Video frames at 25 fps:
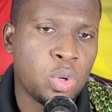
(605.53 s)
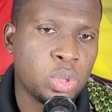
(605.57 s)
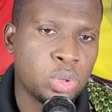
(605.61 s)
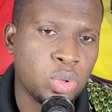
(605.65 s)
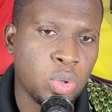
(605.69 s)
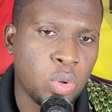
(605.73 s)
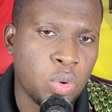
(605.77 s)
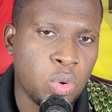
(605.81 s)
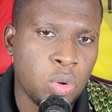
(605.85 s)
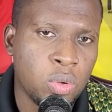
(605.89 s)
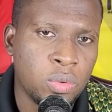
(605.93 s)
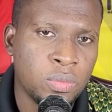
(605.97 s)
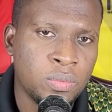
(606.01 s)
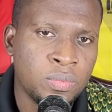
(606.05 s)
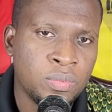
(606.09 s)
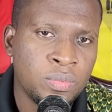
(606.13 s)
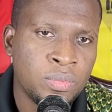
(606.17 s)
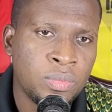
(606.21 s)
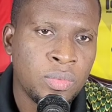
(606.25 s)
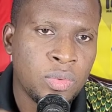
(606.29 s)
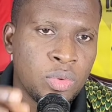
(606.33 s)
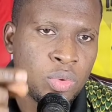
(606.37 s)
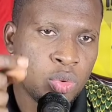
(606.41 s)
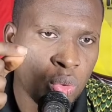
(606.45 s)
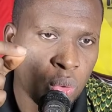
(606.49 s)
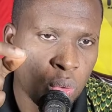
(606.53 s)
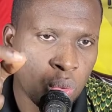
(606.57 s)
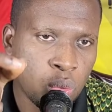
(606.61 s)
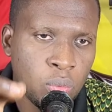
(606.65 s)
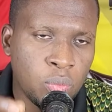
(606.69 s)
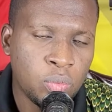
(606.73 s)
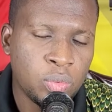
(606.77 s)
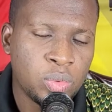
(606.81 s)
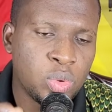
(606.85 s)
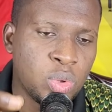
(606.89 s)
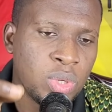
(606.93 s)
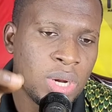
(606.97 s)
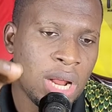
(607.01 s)
Kotoko
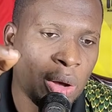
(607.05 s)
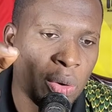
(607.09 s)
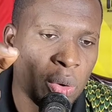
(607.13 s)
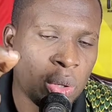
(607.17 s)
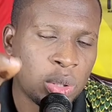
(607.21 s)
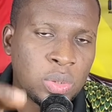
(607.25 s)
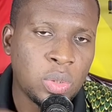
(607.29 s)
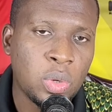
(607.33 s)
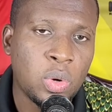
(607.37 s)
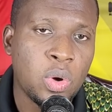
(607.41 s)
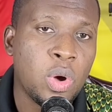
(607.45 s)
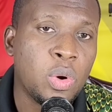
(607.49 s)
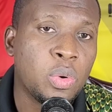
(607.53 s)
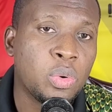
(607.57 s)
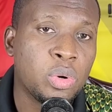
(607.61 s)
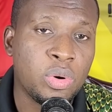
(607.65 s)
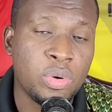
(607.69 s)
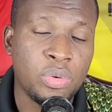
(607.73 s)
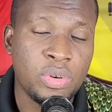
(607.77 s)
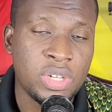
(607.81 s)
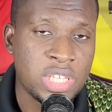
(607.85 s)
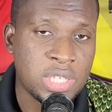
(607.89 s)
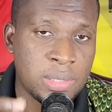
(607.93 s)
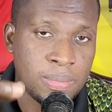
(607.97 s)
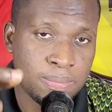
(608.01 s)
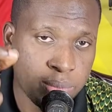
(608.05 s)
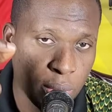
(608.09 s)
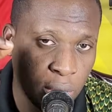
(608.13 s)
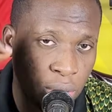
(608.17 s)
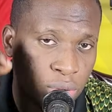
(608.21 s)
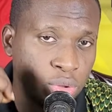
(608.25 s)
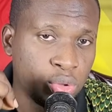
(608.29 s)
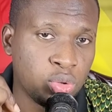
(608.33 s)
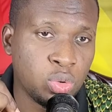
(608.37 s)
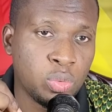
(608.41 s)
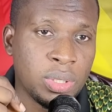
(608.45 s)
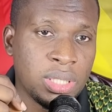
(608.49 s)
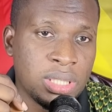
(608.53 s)
so that Kotoko will
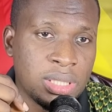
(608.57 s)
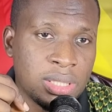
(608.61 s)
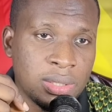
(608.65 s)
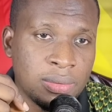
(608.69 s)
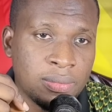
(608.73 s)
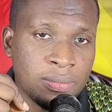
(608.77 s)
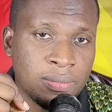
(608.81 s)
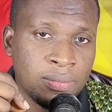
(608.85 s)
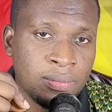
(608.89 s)
respond to it.